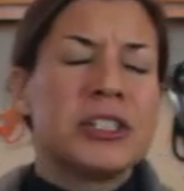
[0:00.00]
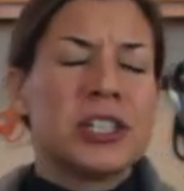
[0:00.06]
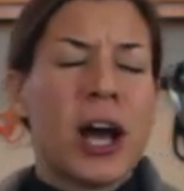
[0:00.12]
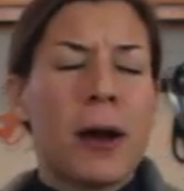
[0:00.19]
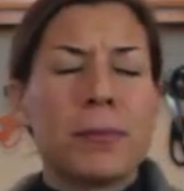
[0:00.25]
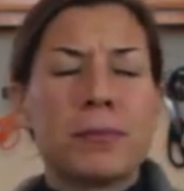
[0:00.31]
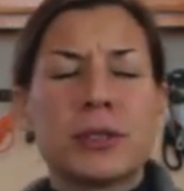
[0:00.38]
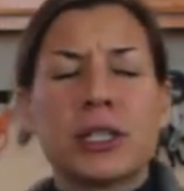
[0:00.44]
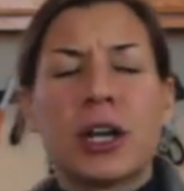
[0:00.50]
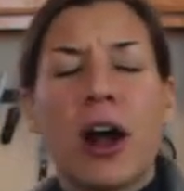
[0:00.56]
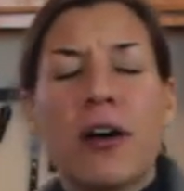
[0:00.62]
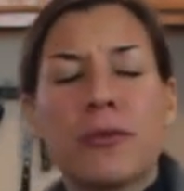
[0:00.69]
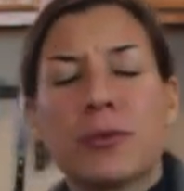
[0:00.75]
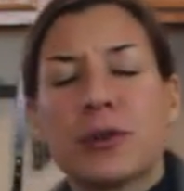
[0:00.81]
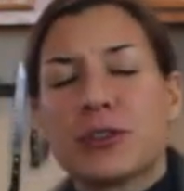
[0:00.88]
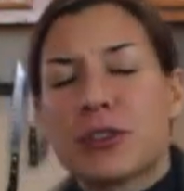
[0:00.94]
Topped it
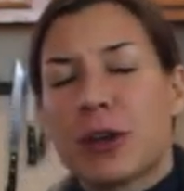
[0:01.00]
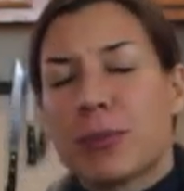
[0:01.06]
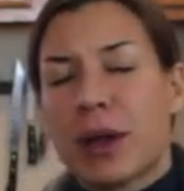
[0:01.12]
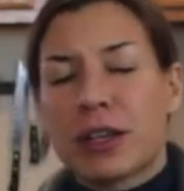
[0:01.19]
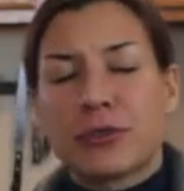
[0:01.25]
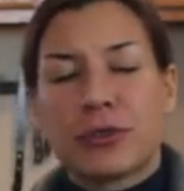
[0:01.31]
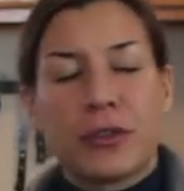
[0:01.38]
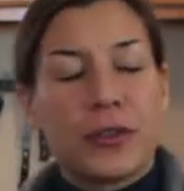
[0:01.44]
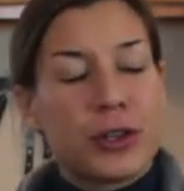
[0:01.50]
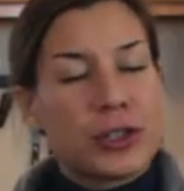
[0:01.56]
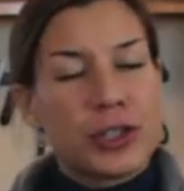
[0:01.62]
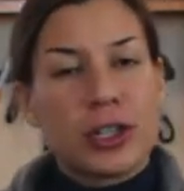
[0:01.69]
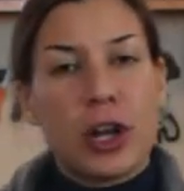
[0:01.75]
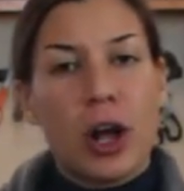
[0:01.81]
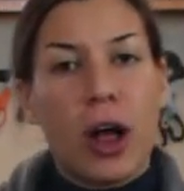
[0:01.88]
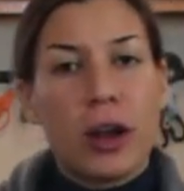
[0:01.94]
off with some extra
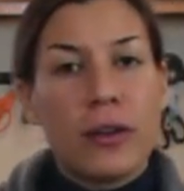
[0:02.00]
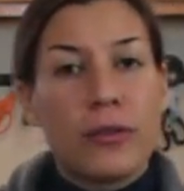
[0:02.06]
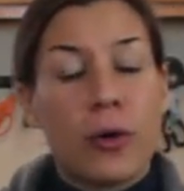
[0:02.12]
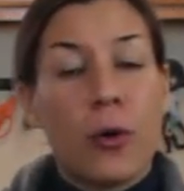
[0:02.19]
virgin olive